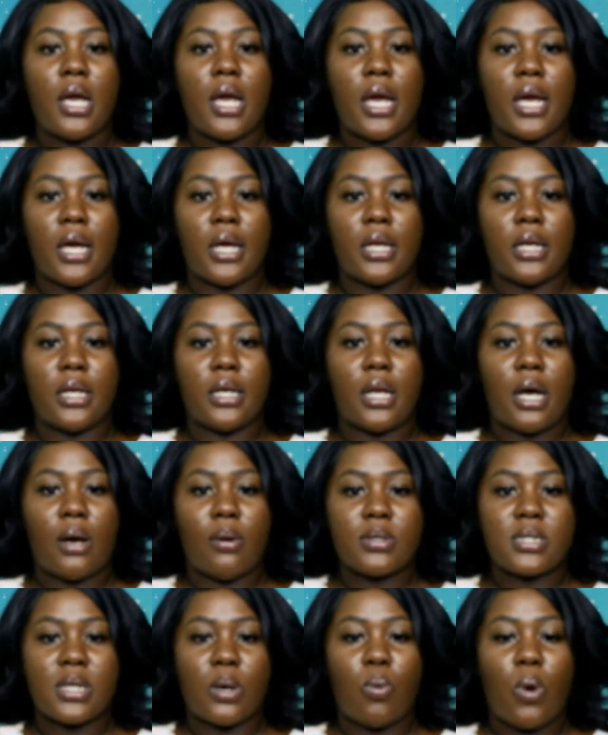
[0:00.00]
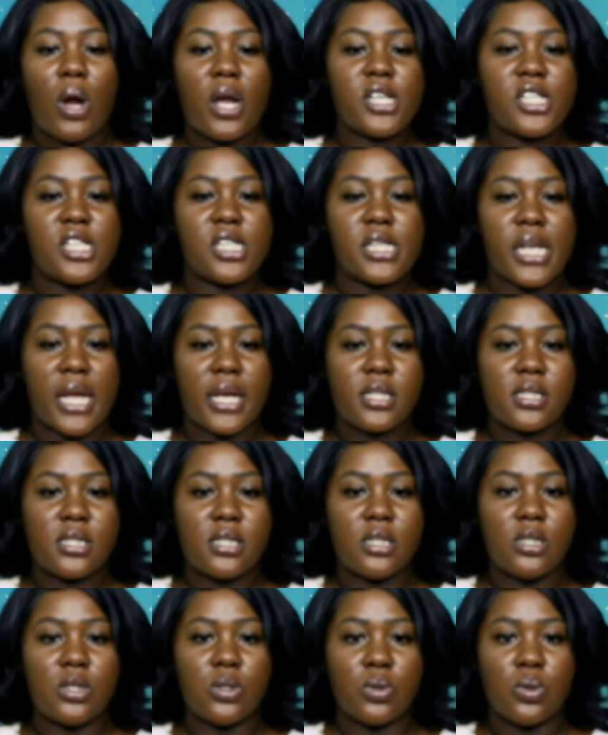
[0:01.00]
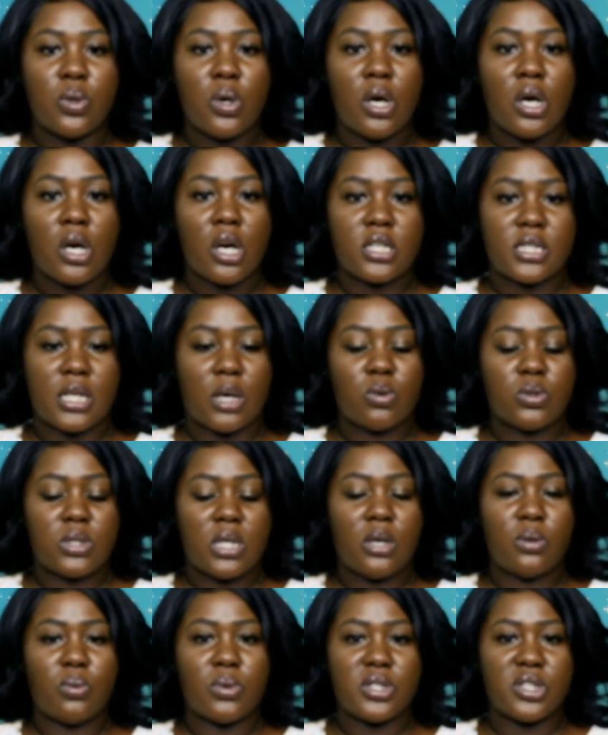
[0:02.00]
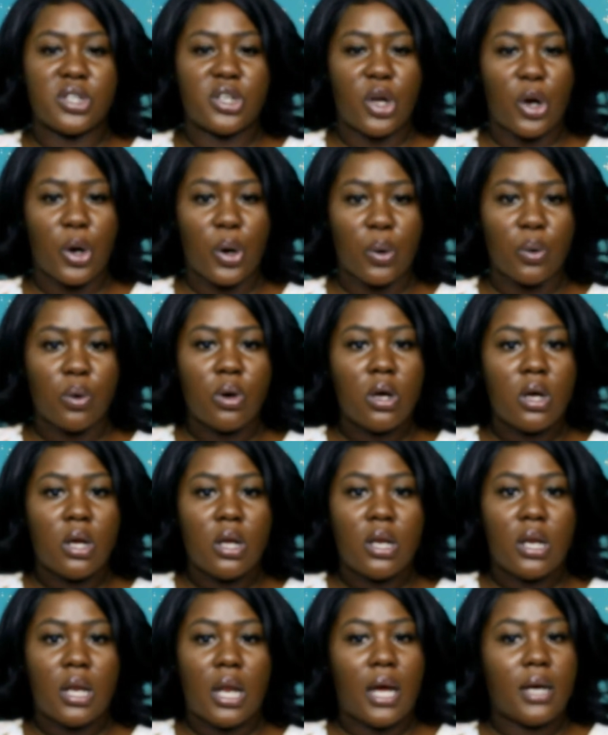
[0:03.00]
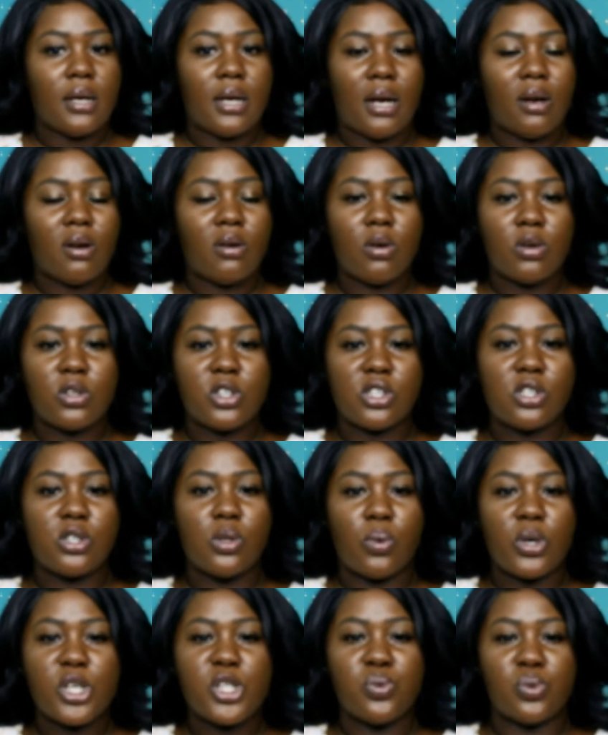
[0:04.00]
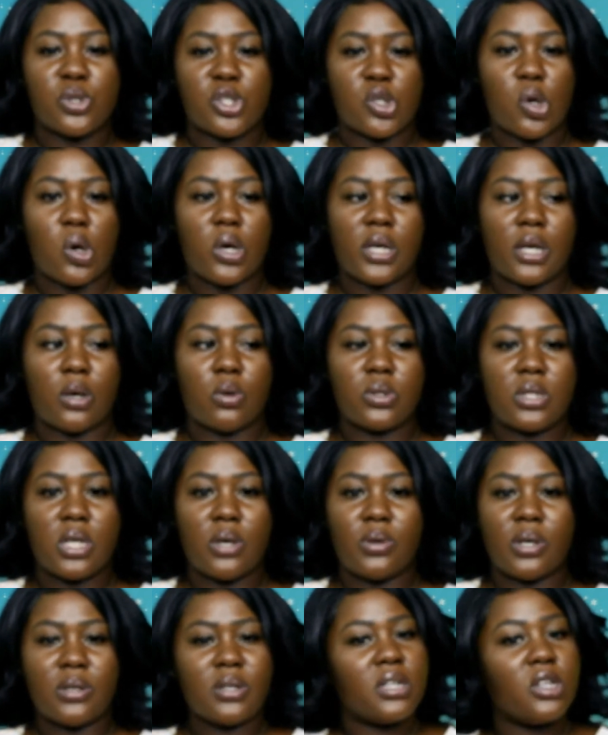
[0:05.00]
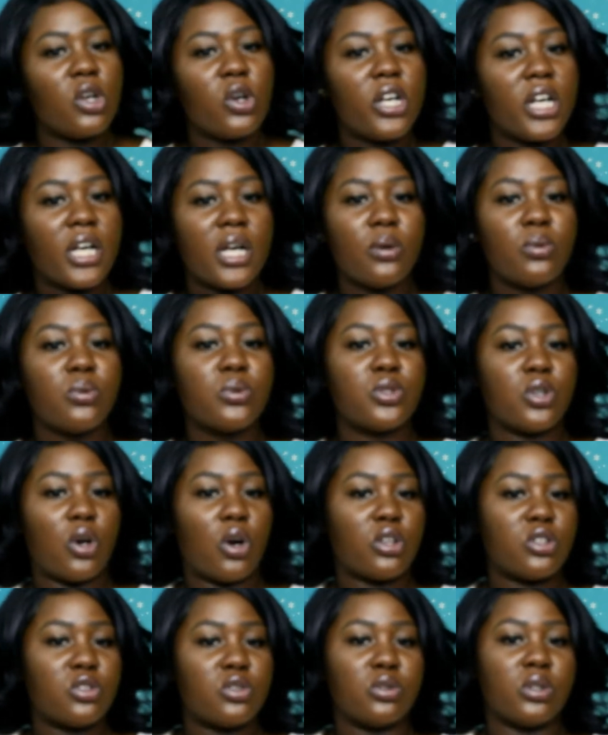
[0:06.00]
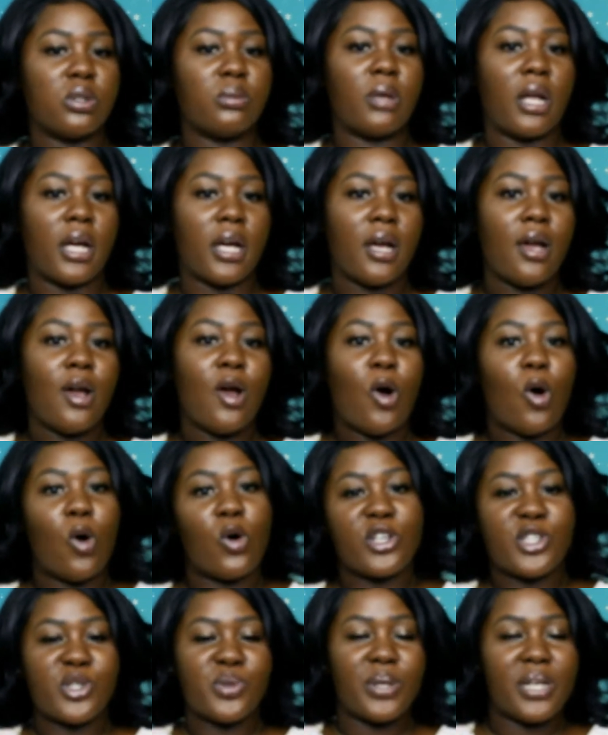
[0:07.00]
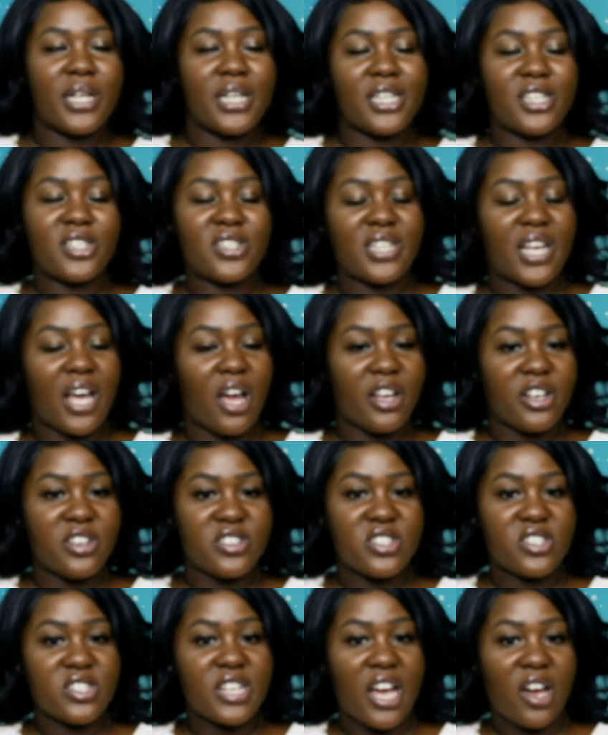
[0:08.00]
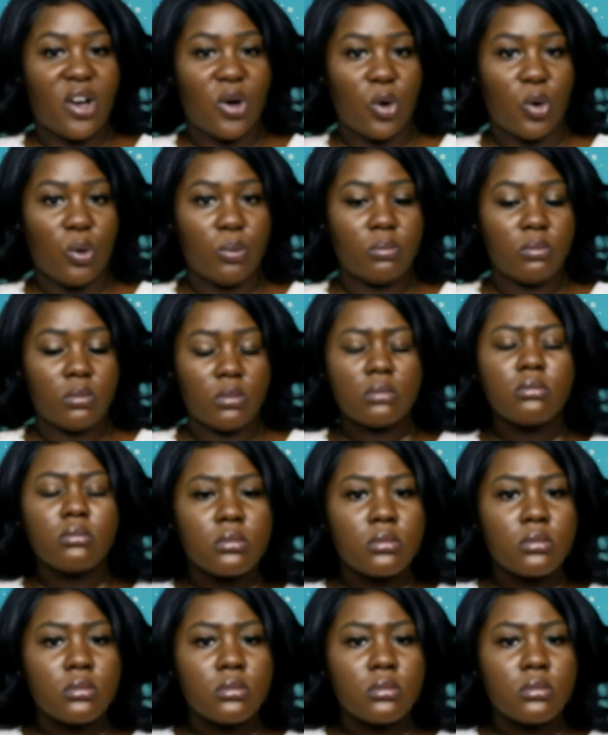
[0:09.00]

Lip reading: And I was like, why is she texting you? Because I could tell it was a girl. Like, I don't know, just the way she was talking, I could tell. No nigga would talk to him like, oh, sweetie, did you get home?